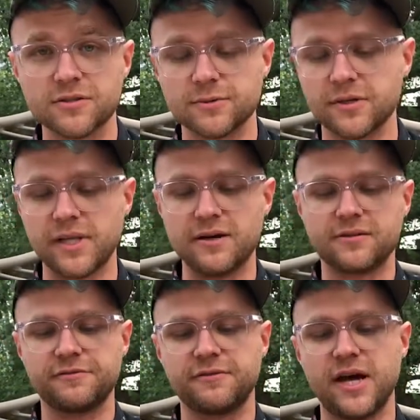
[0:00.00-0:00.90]
So it allows
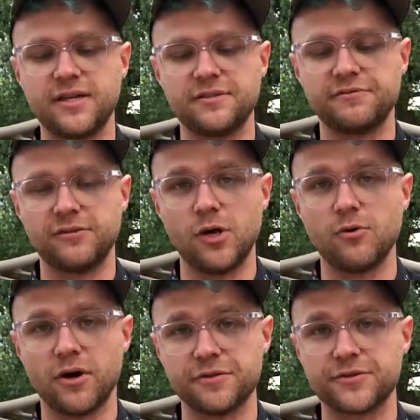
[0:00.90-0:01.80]
the fly to float
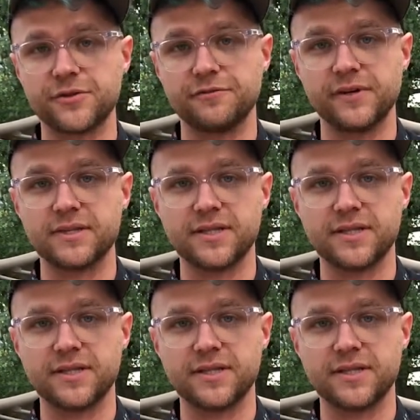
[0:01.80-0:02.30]
on the surface.